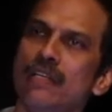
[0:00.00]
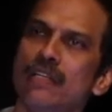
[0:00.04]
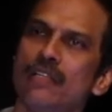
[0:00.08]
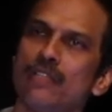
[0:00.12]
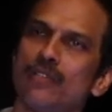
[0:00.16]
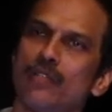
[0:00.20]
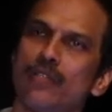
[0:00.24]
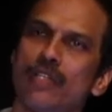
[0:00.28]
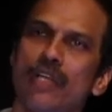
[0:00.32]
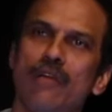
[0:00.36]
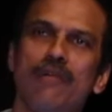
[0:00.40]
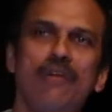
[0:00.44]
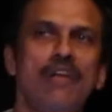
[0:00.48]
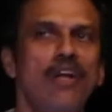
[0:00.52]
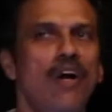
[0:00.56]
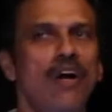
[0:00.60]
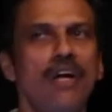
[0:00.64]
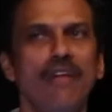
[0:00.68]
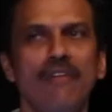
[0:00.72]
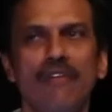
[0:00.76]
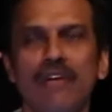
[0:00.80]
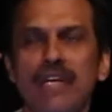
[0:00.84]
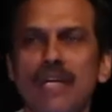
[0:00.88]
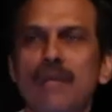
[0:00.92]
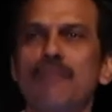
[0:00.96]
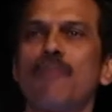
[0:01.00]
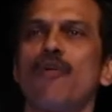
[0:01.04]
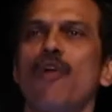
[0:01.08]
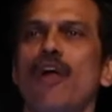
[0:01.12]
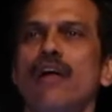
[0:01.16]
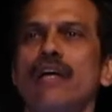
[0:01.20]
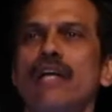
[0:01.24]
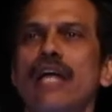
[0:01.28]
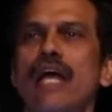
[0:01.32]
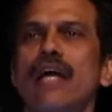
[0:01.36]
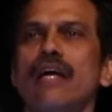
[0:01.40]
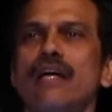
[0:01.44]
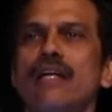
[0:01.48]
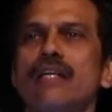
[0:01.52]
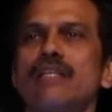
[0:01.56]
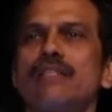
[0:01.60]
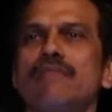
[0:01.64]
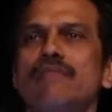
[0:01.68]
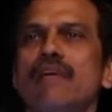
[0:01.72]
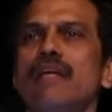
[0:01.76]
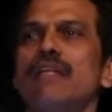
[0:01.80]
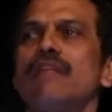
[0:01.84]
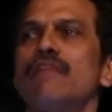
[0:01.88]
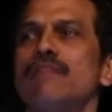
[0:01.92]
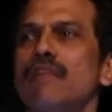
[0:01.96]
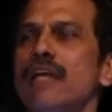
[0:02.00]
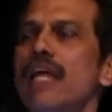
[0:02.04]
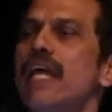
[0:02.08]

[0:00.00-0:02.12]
So they will not even deploy tankers when